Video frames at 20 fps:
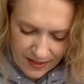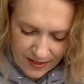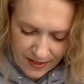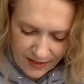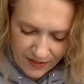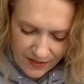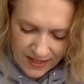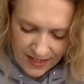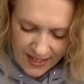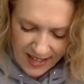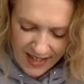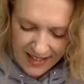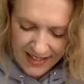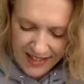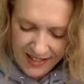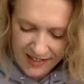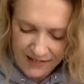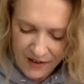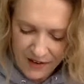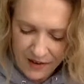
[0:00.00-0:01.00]
The
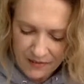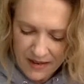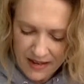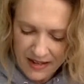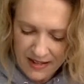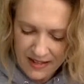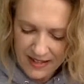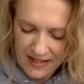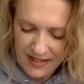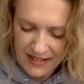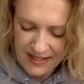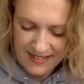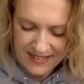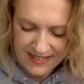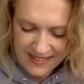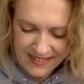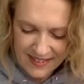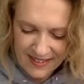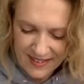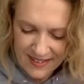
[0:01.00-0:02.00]
physicality of art making,
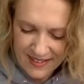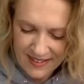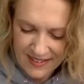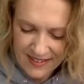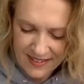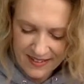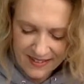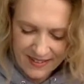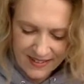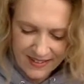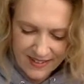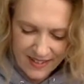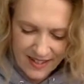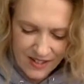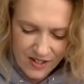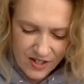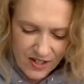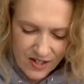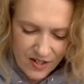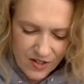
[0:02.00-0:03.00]

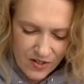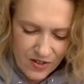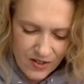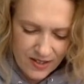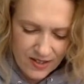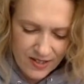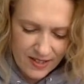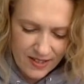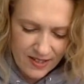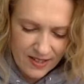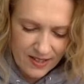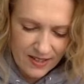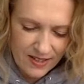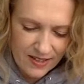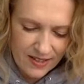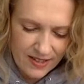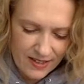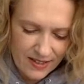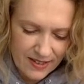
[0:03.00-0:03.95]
such an interesting thing.